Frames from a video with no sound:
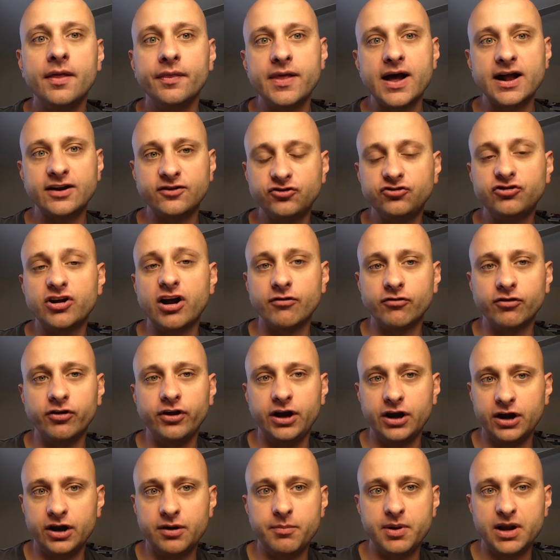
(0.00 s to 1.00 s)
That's generally
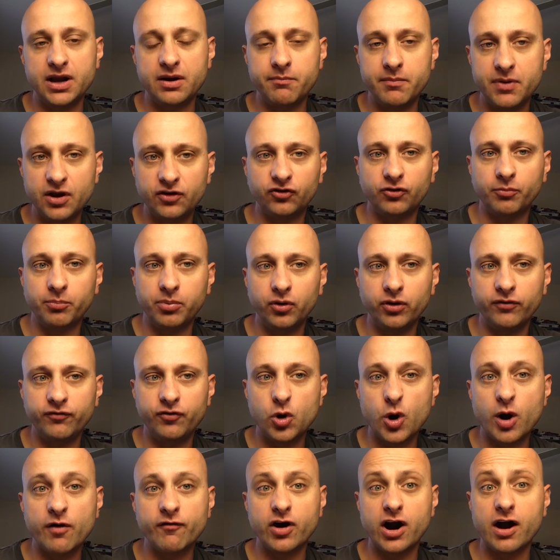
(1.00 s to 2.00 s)
going to be admissible if
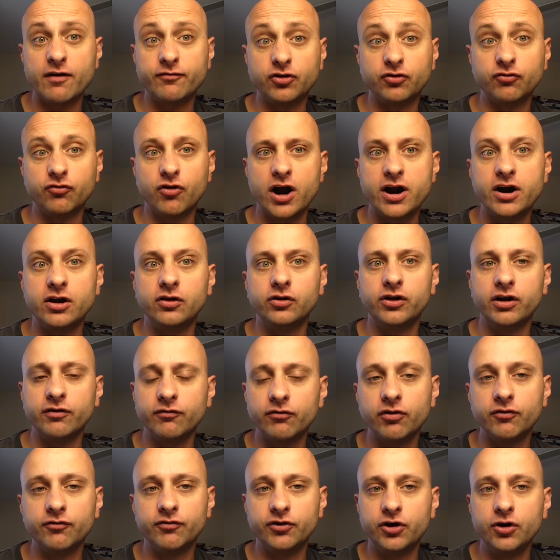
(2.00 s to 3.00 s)
you ever have to write a lit
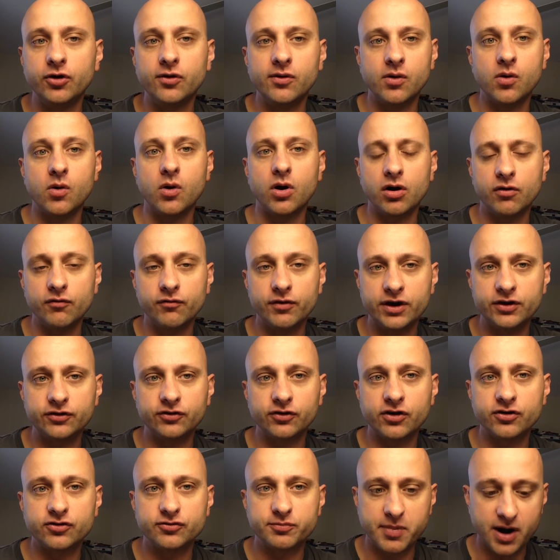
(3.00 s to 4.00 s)
review or a
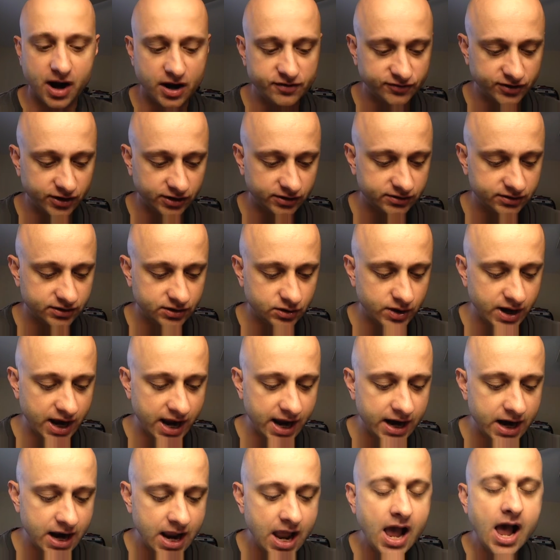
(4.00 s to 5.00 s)
research project.
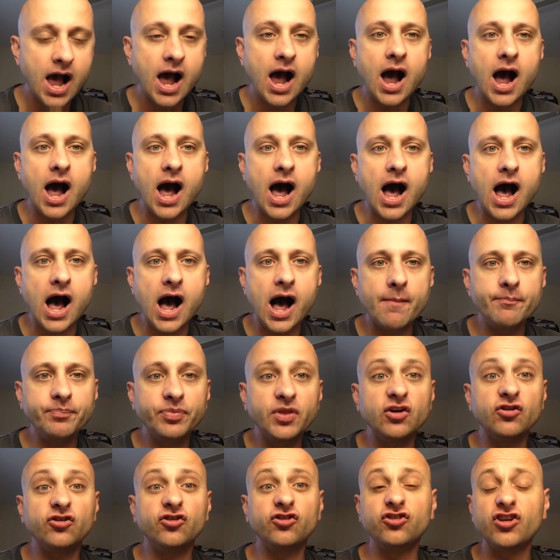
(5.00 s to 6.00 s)
Okay.
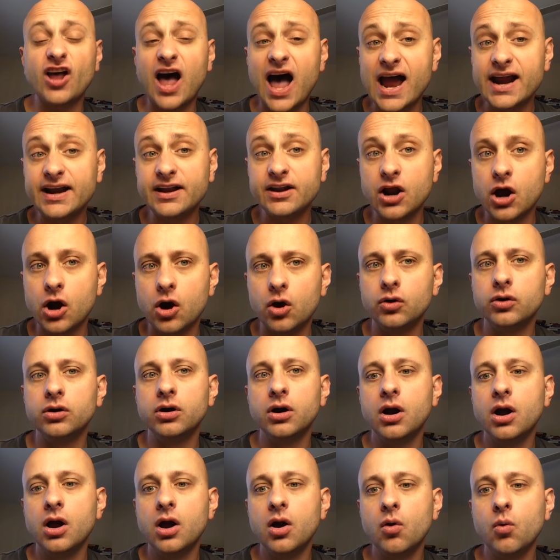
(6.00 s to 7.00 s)
Side note,
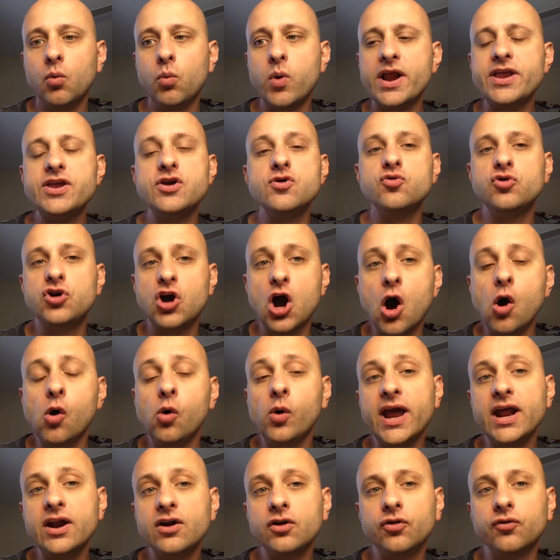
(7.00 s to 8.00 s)
when you
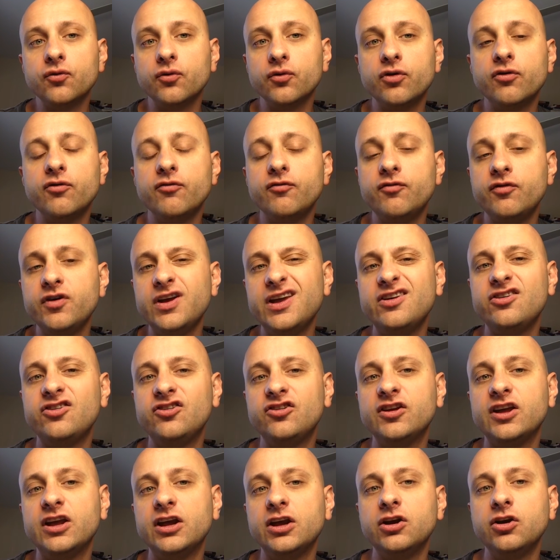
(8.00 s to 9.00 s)
go in through the
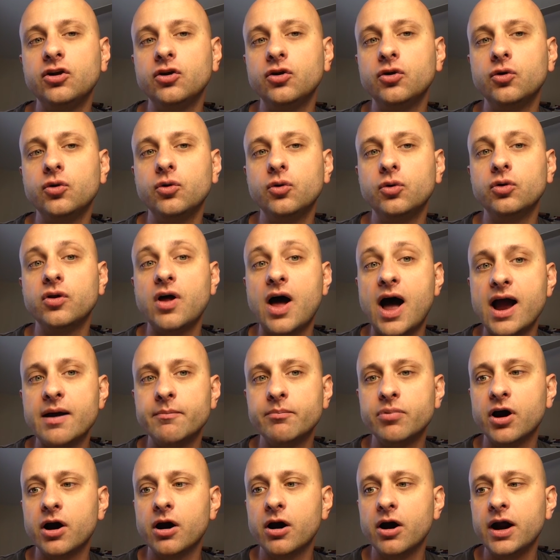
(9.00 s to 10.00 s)
VCU
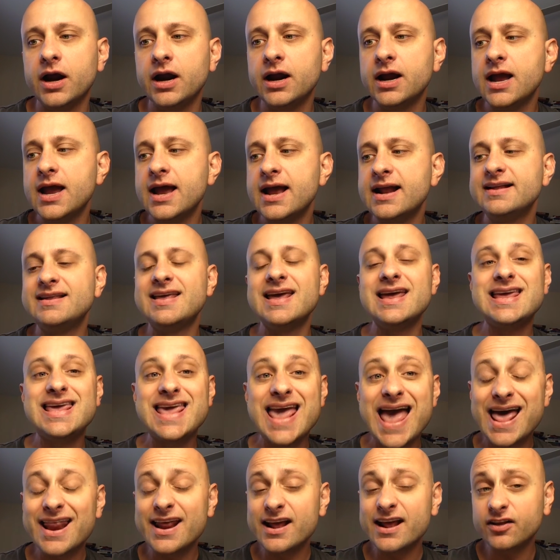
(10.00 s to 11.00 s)
library to
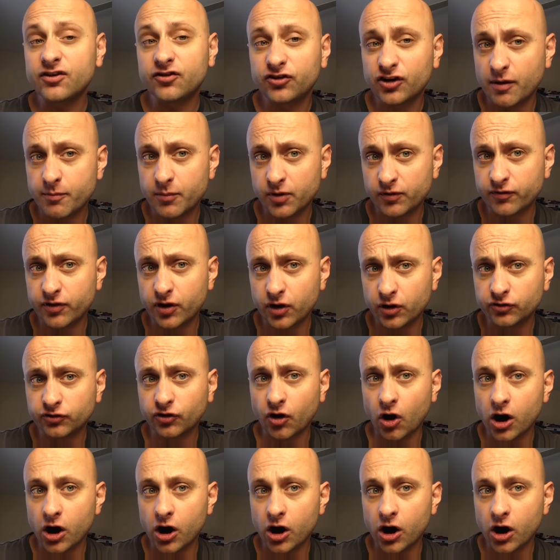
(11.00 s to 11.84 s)
get at some of those